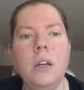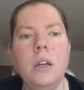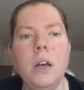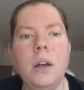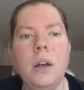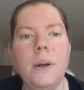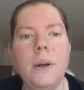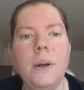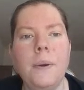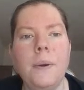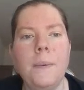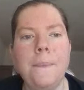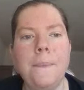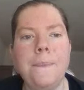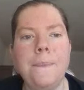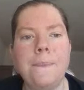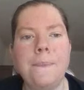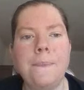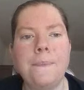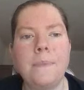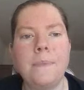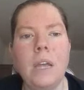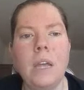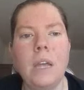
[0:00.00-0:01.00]

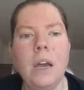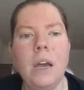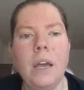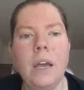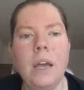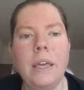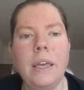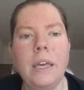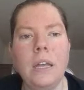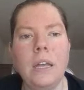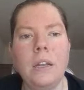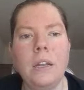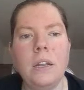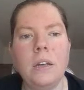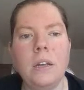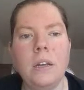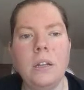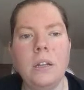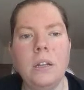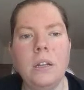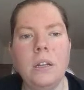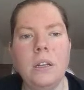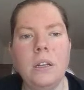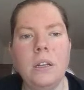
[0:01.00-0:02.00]
I get
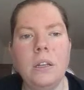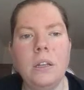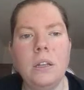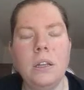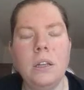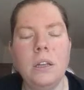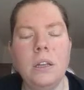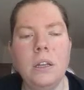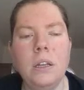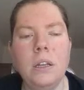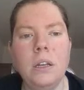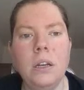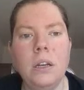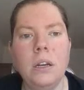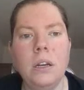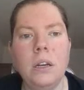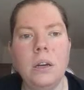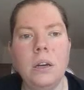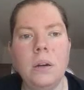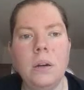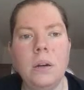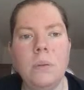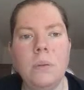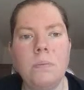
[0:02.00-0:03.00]
an
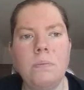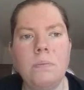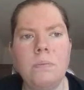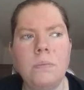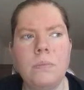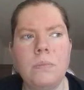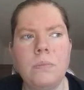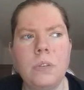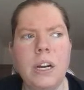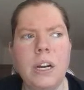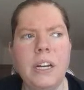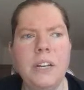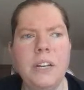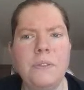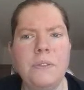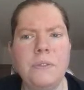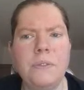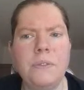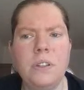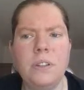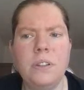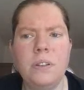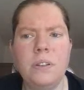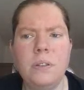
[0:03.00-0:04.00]
kind
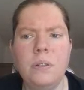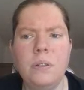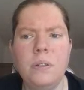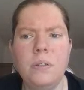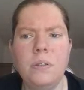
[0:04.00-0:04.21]
of a